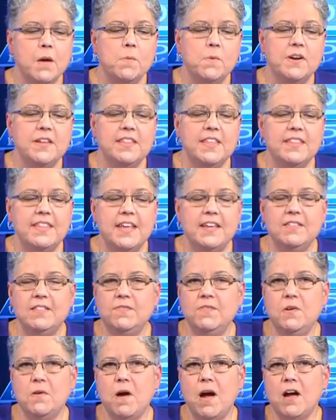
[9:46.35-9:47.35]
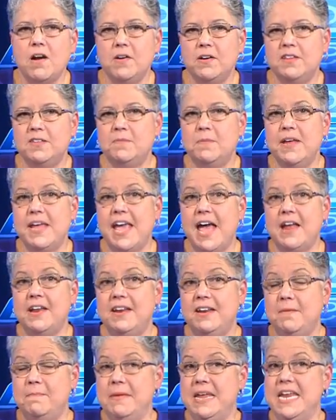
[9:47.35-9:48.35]
One of the things, if you are going to speak out
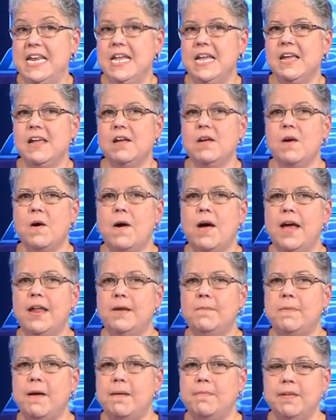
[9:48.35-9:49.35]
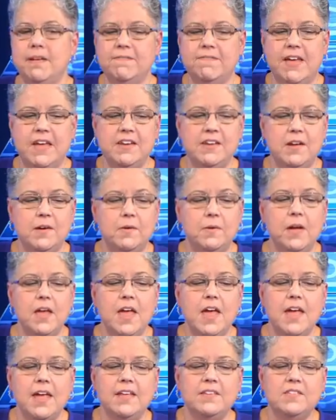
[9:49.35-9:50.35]
in a meeting or in a public venue,
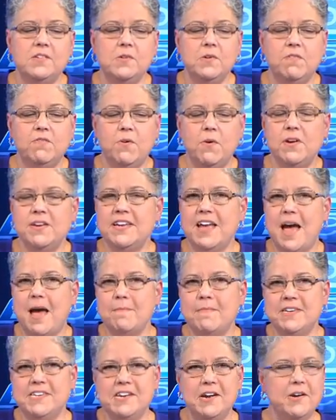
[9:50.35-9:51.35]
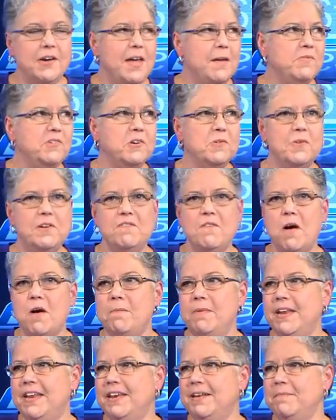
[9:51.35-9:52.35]
is to avoid commentary. I'm sure we've
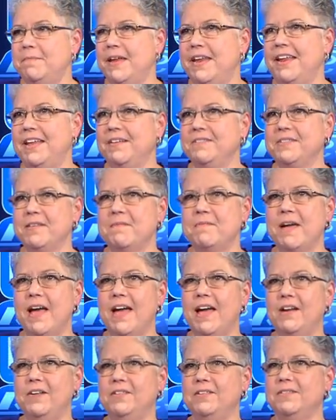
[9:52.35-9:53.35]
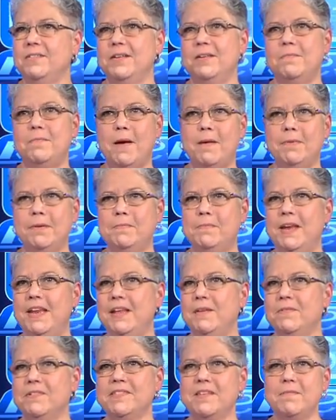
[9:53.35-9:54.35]
all been in a meeting of some kind, in a public
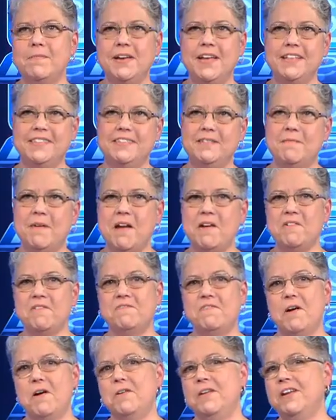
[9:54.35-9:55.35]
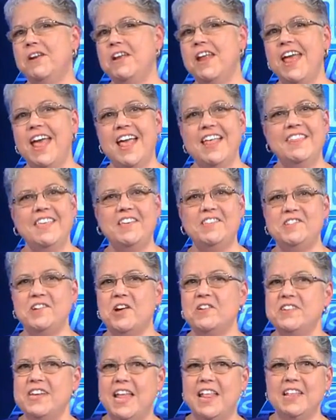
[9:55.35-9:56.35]
meeting where someone gets the microphone and they
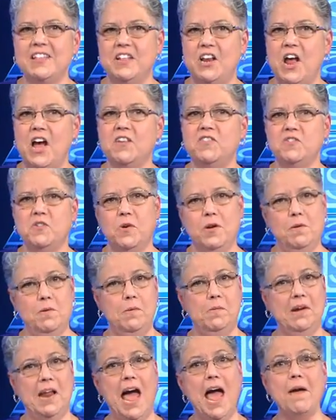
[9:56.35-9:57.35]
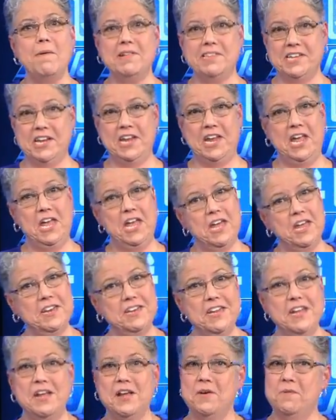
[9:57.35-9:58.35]
start telling the long story. Well, when I was a
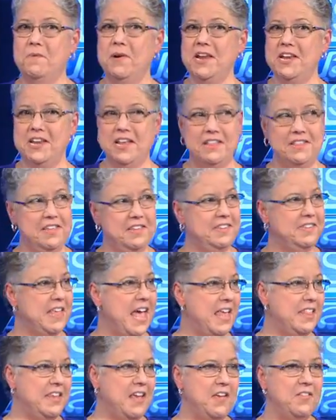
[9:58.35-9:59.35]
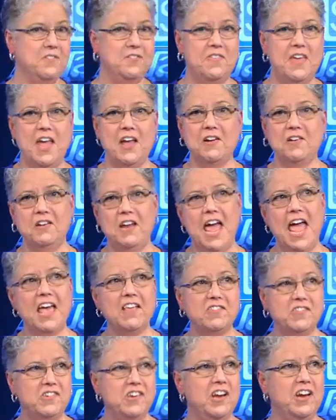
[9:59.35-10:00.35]
kid, we did this, that, and the other thing, or
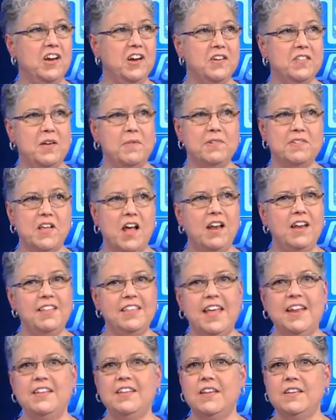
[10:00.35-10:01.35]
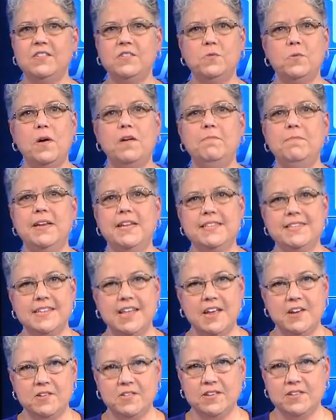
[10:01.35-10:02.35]
last year there was all of the, and then twelve minutes
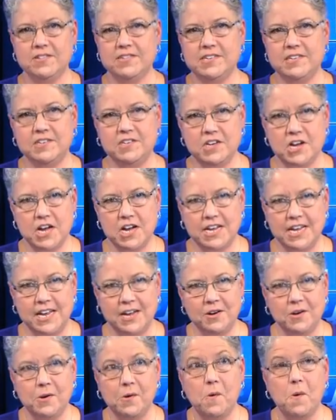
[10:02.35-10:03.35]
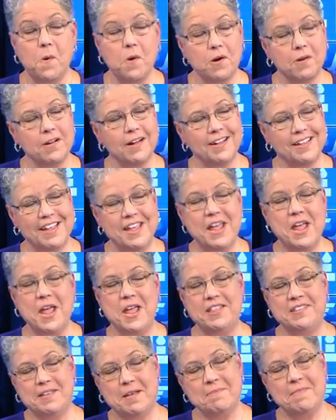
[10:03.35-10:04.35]
later they're still talking. Or, or
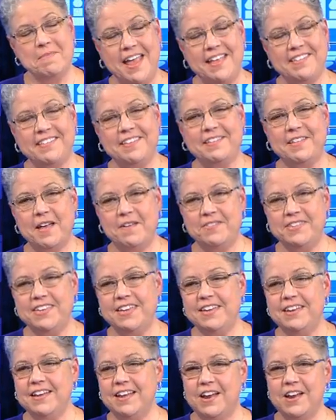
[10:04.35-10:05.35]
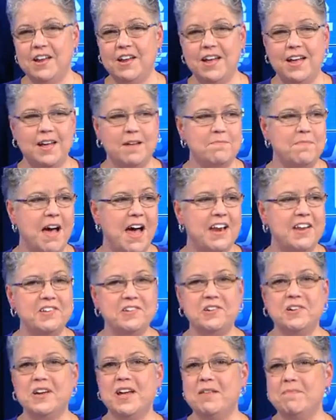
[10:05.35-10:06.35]
in cases, I've seen a, a
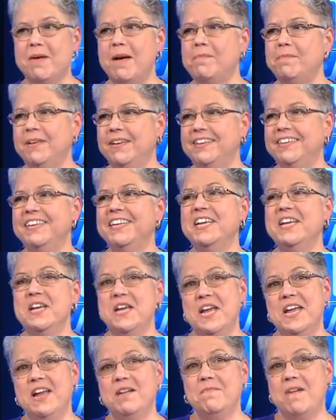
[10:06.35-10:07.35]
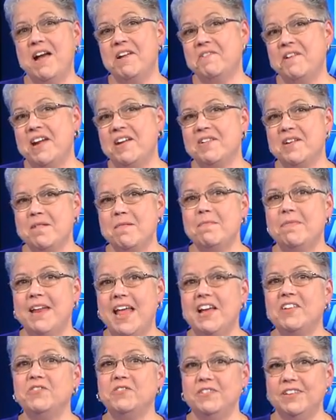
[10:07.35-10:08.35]
monitor come up and a moderator come up
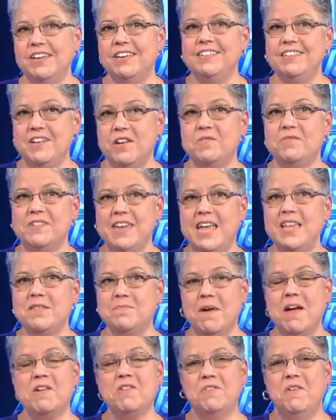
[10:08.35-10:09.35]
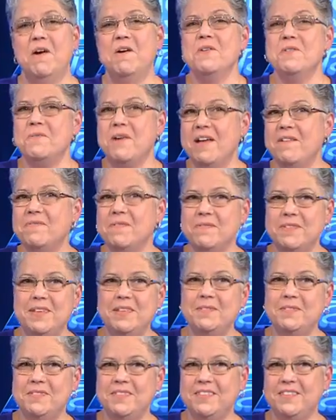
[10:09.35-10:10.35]
and actually, you know, take the microphone away from
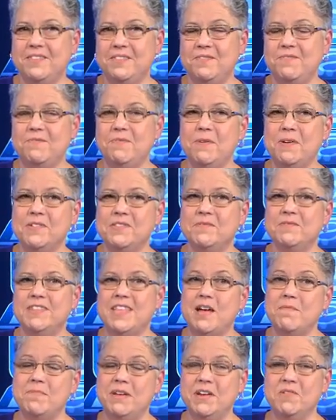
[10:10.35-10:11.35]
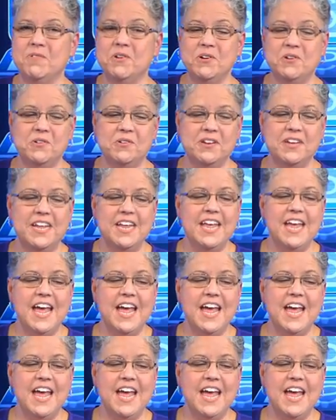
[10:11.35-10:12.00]
these, this person without being rude.